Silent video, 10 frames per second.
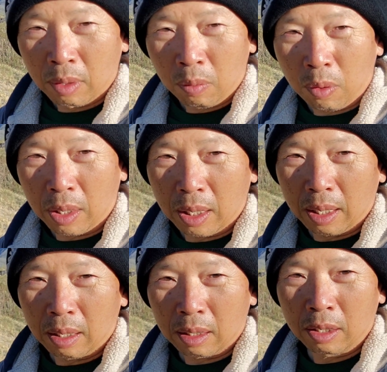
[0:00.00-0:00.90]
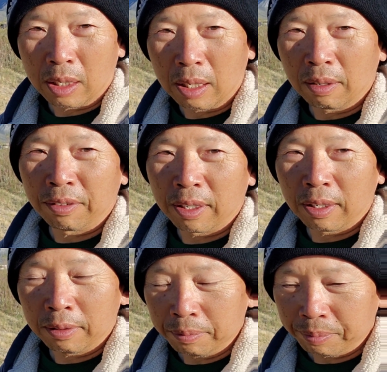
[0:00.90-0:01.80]
what they are cooking over
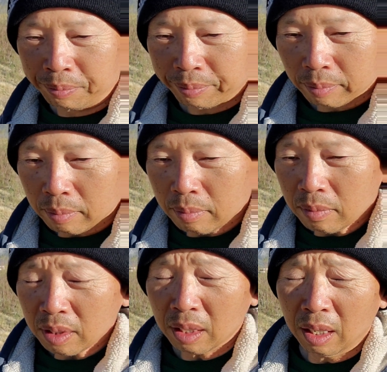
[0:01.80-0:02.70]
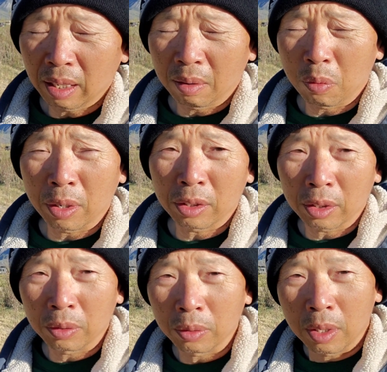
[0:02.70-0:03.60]
there, and I want
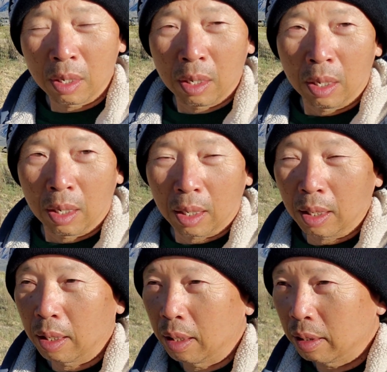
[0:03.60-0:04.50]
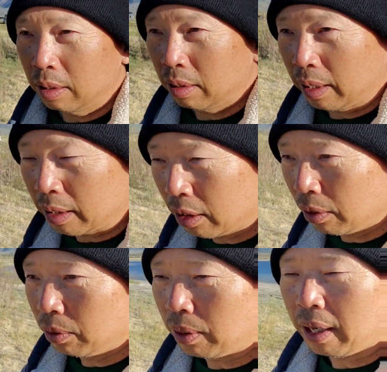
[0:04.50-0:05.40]
to thank
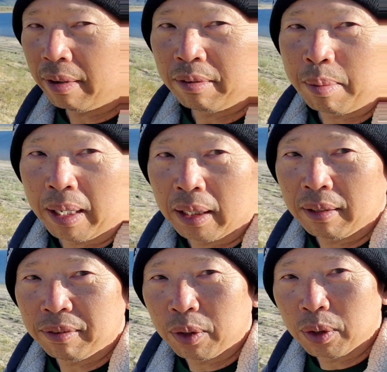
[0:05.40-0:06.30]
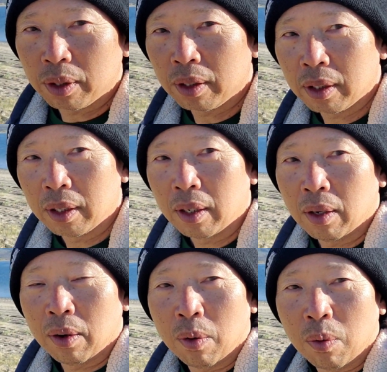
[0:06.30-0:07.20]
you everybody for
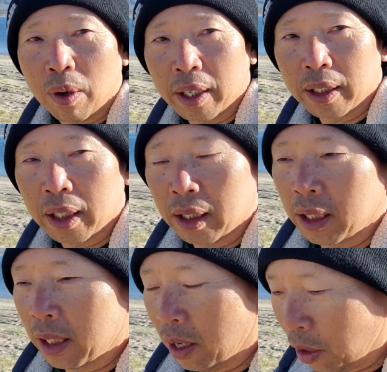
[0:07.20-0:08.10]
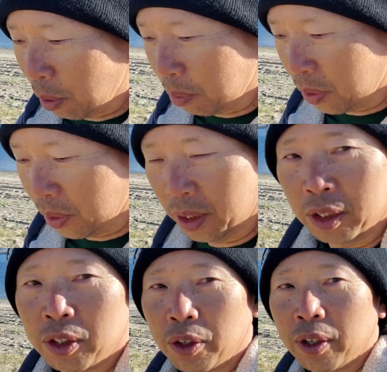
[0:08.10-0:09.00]
watching, and I hope you
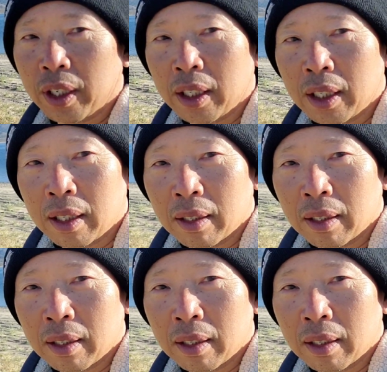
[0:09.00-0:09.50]
enjoy